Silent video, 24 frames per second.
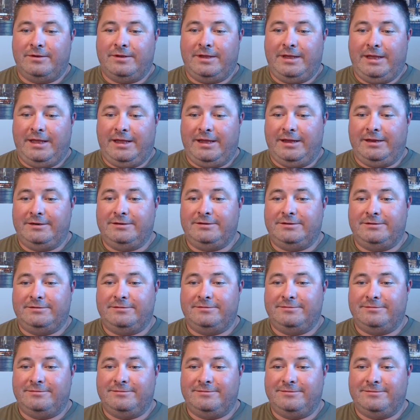And
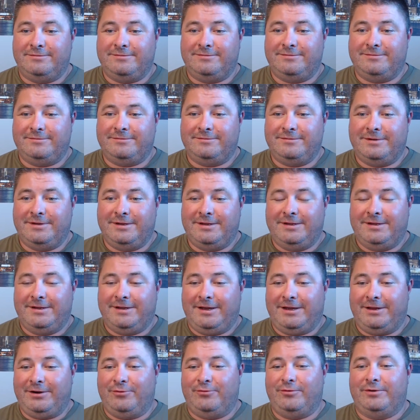
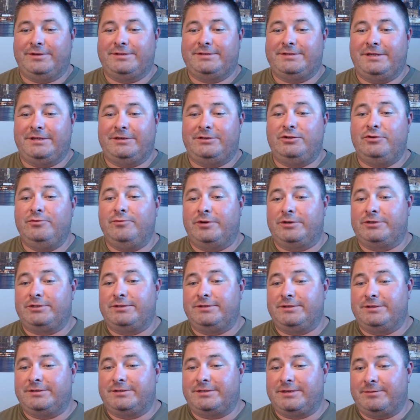I don't want to say too much on
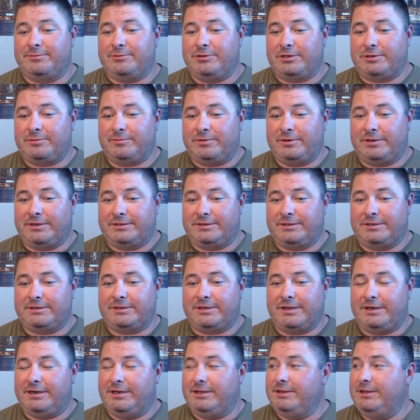this subject because it's
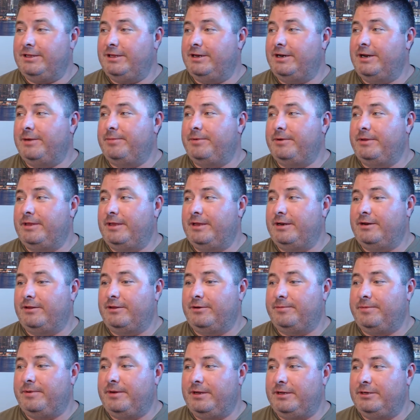kind of lit up on that
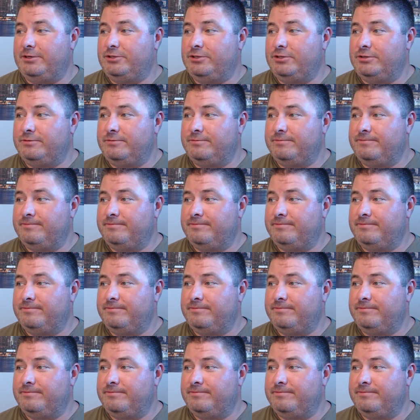other page